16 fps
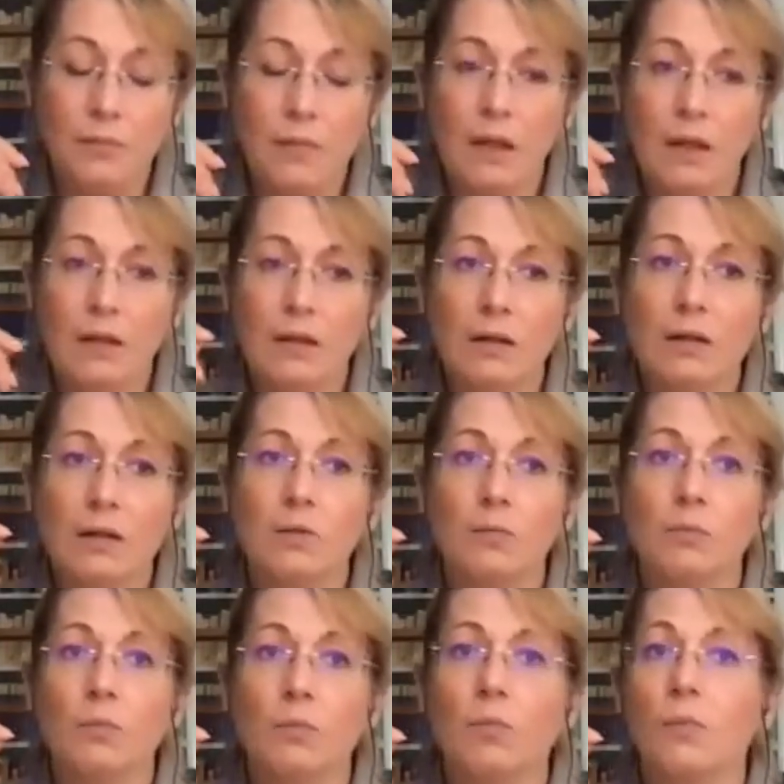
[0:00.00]

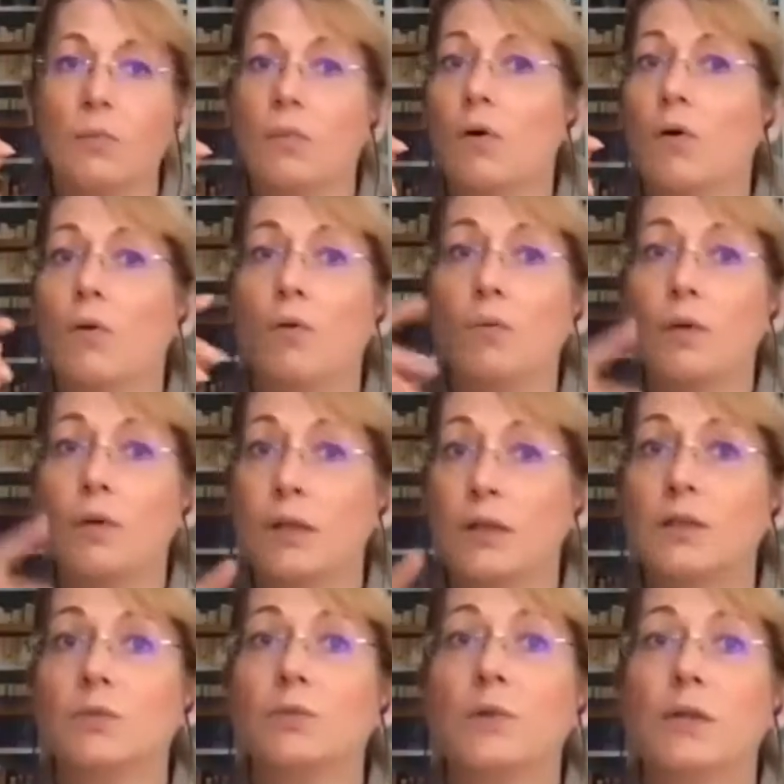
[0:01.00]
in
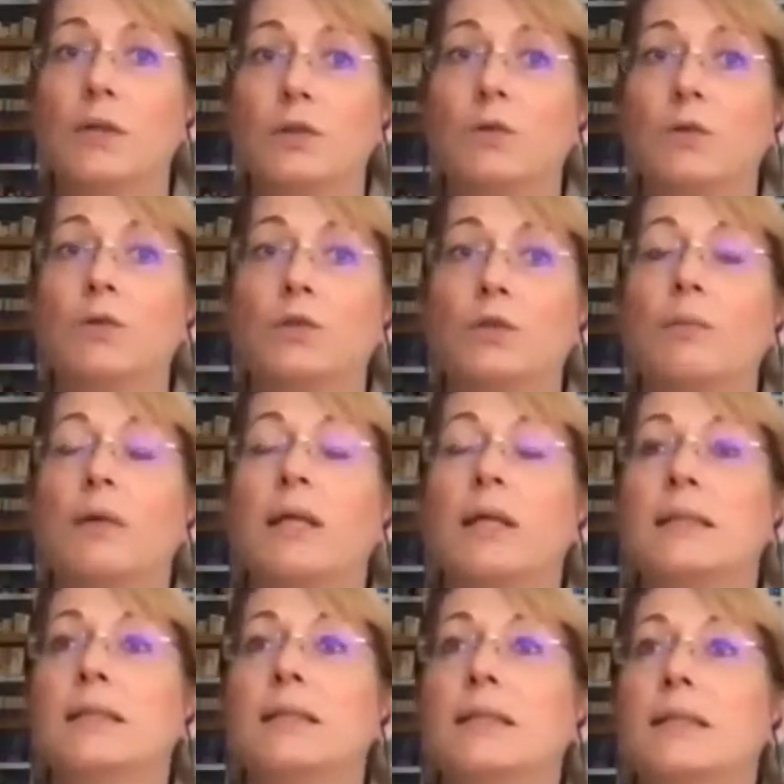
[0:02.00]
Sweden also
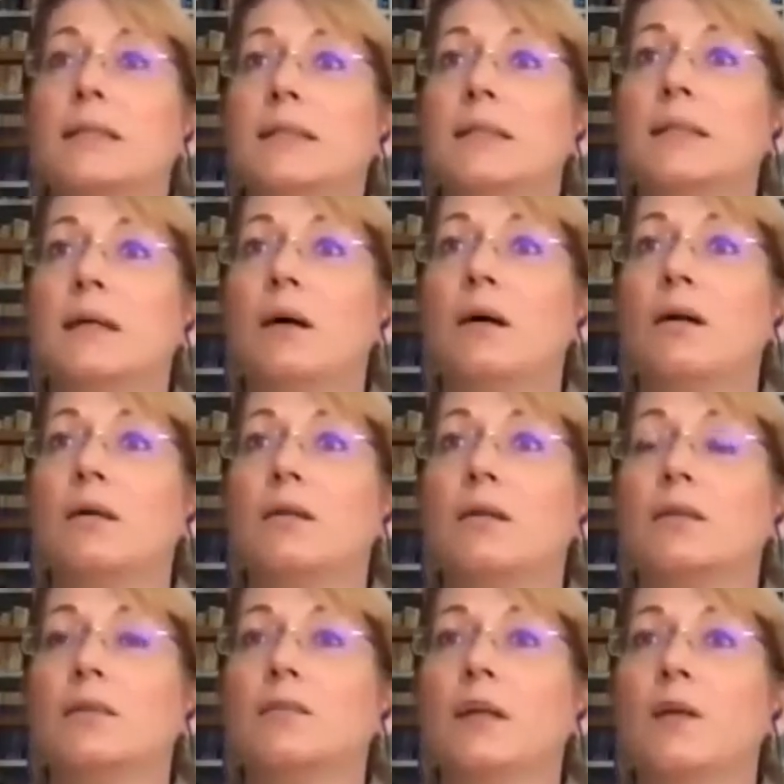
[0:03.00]
many cities are
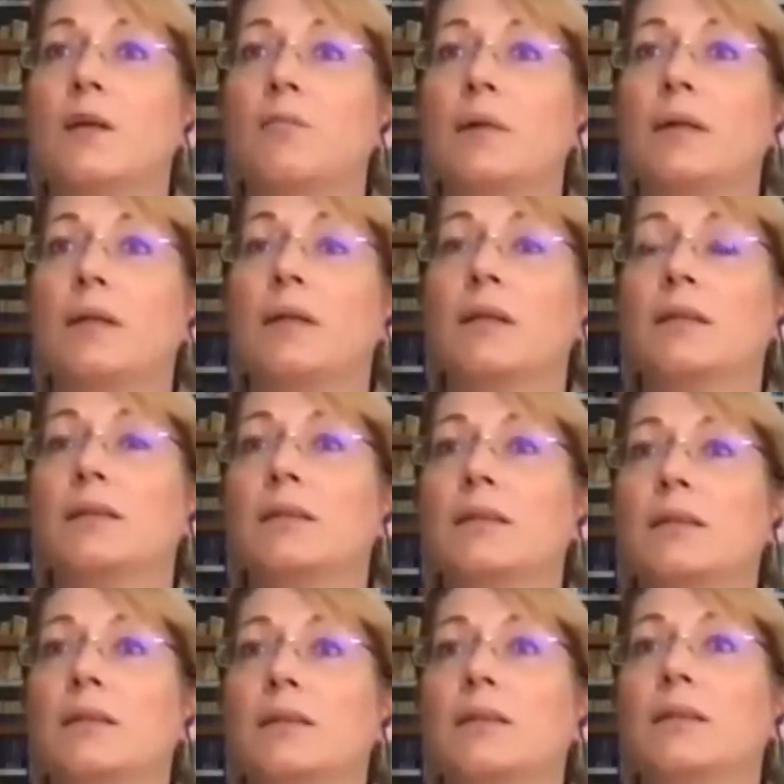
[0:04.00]
developing this
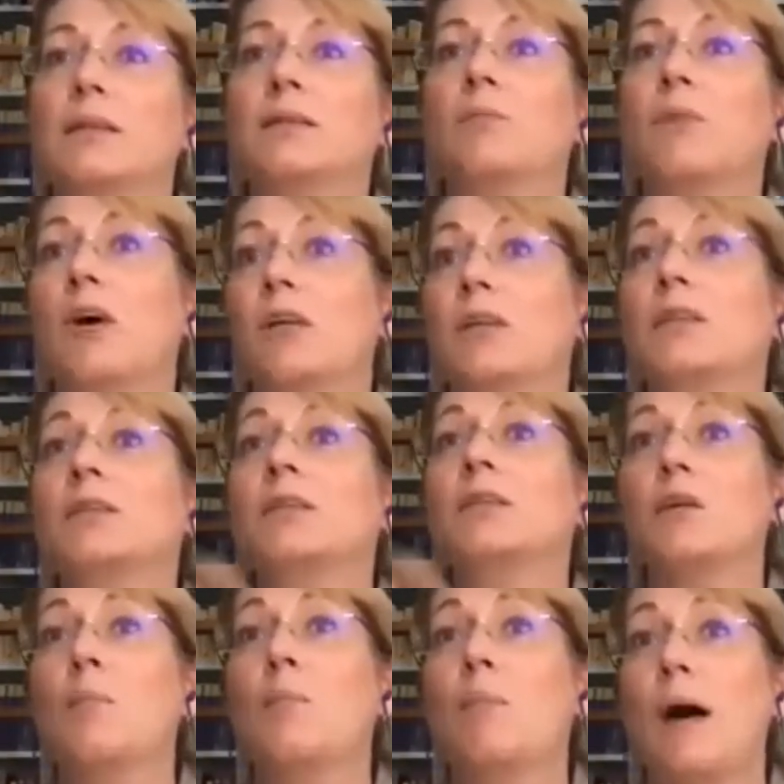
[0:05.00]
smart
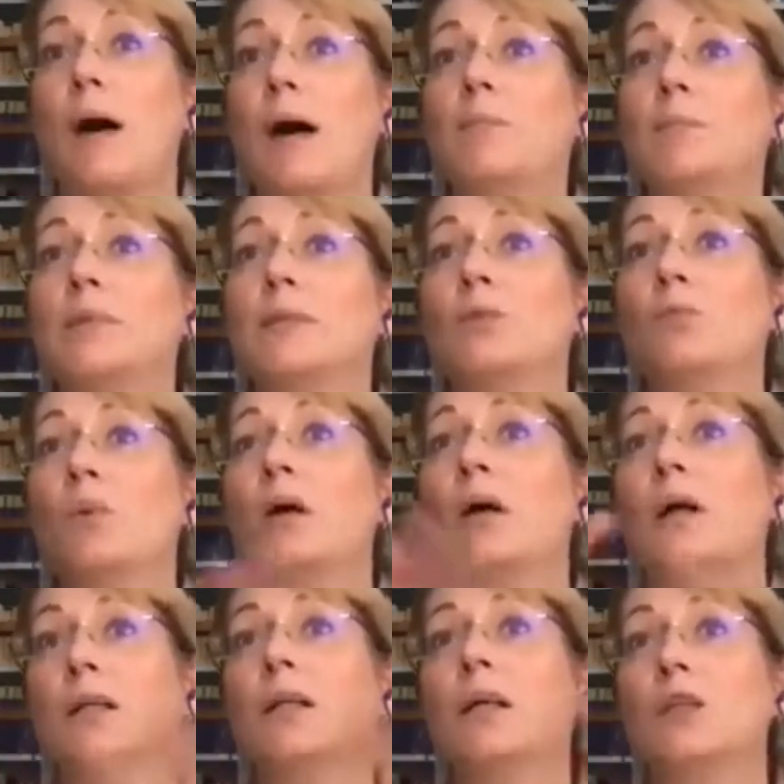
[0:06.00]
maps
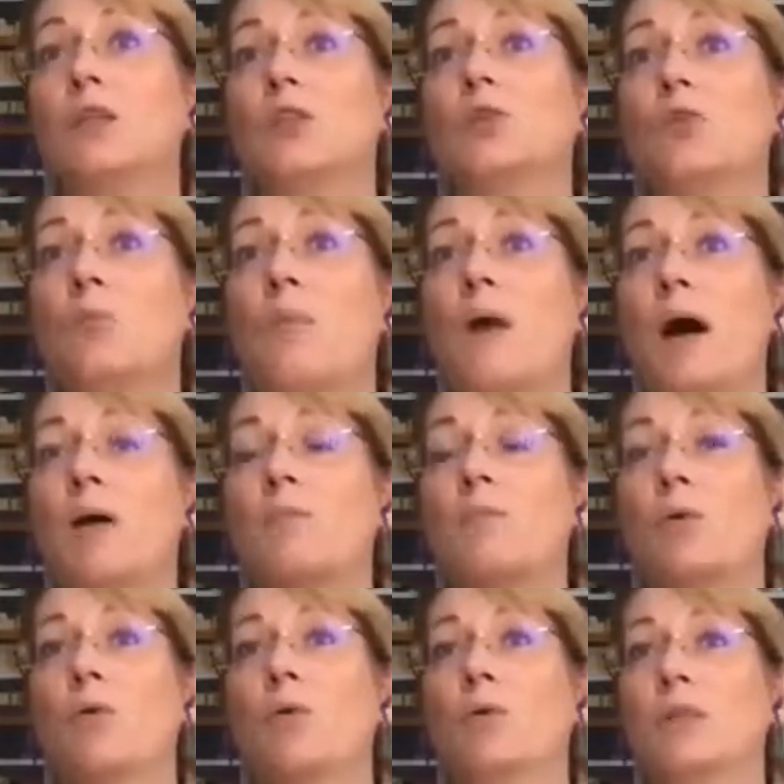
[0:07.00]
where they do map
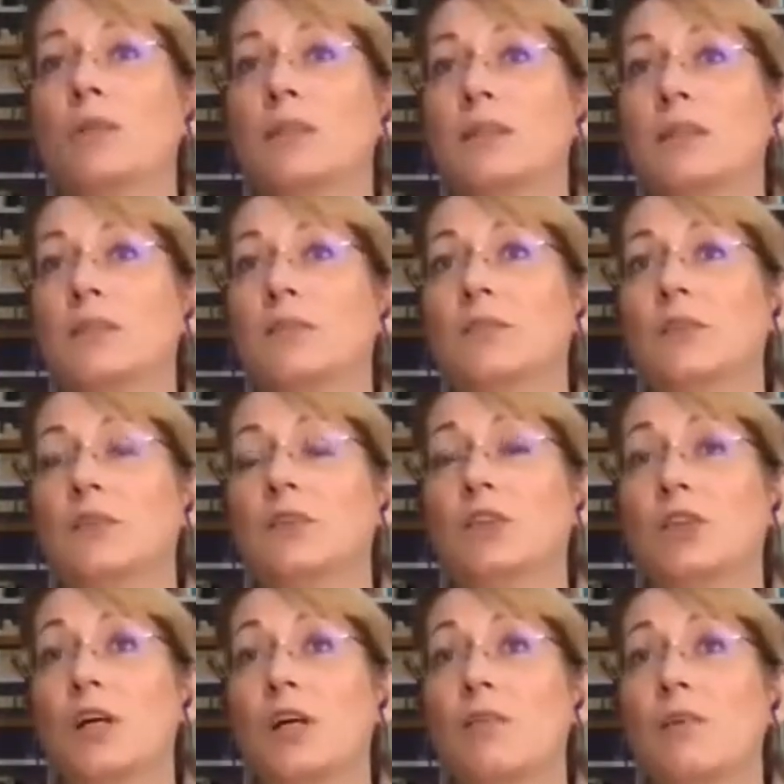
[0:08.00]
all these different
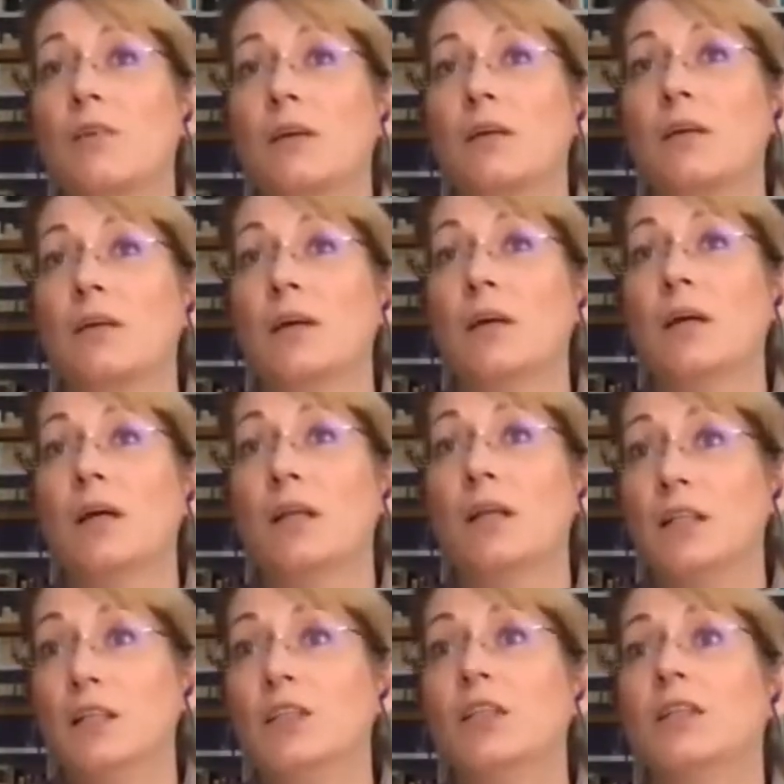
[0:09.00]
sharing
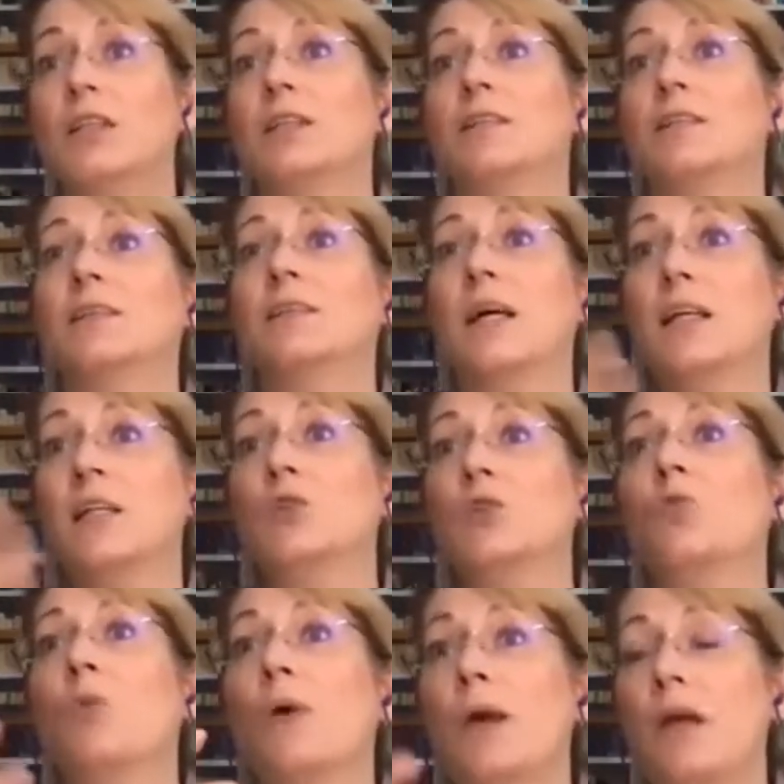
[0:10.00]
initiatives as a
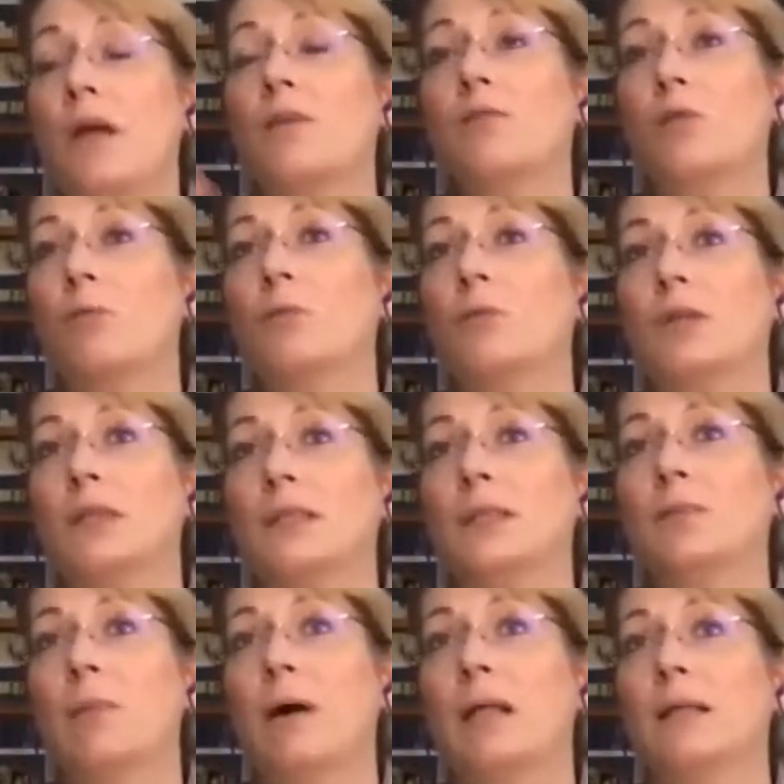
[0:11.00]
way for
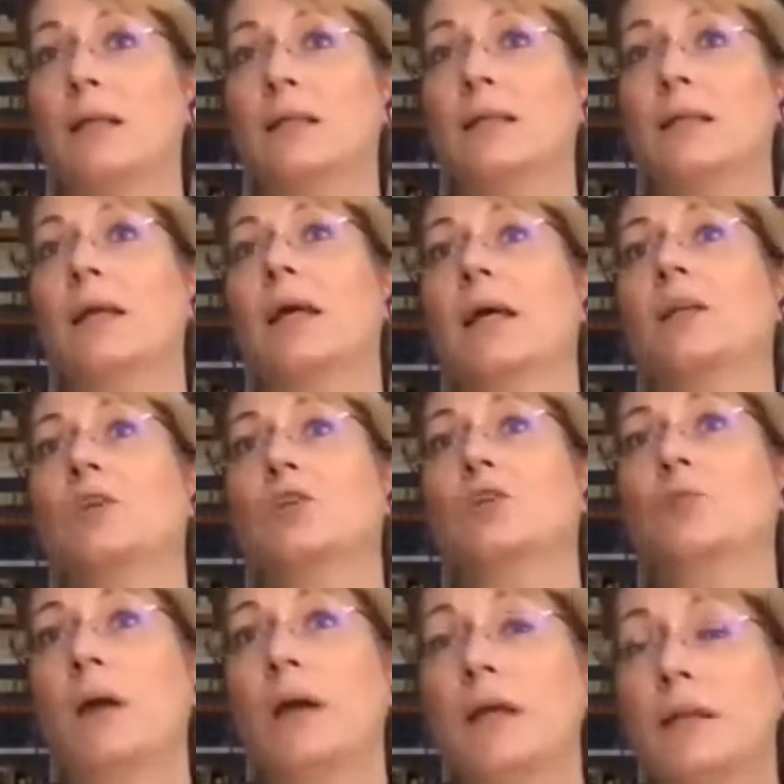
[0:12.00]
municipality again to
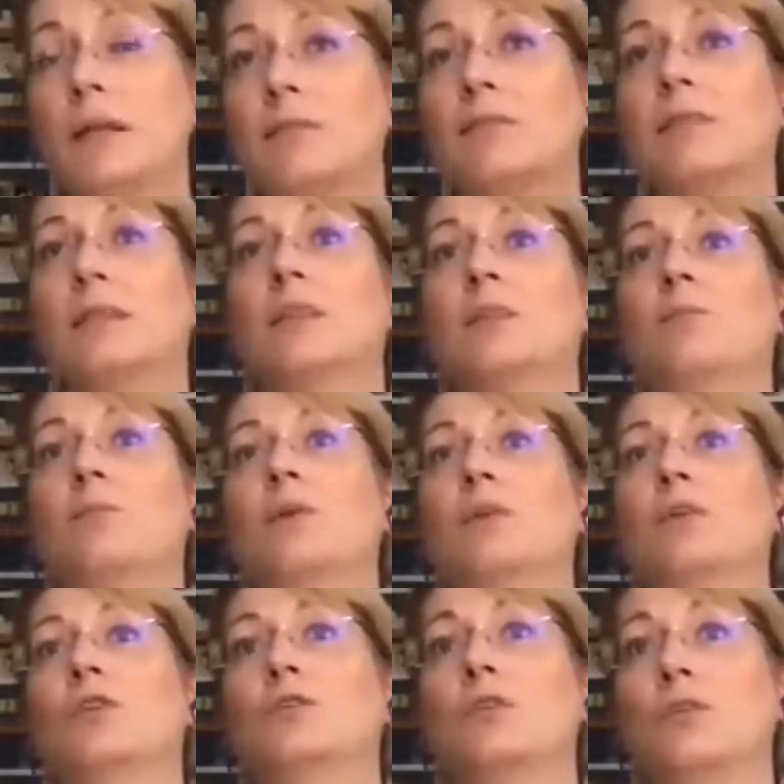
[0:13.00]
make them visible,
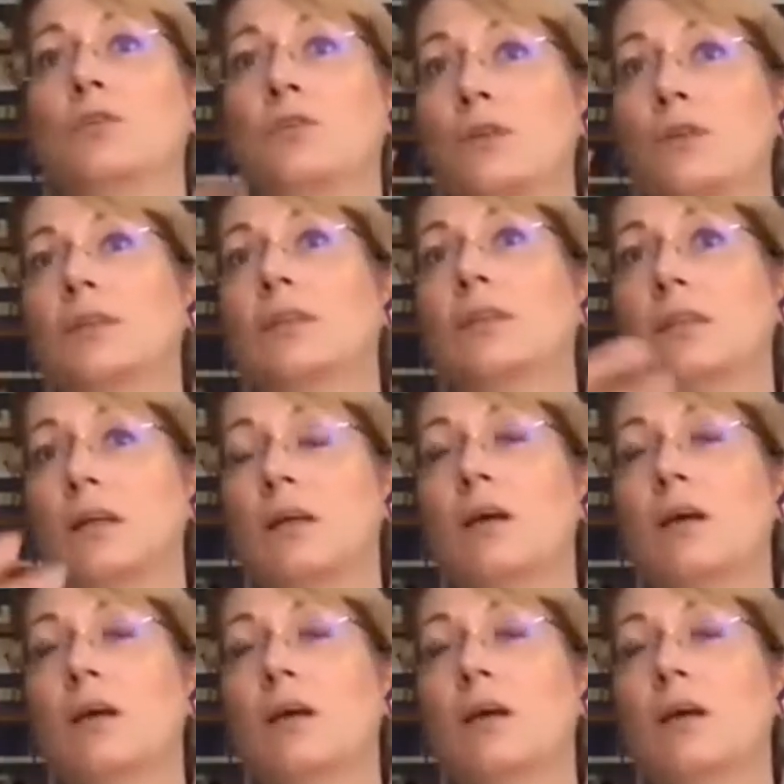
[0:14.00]
to increase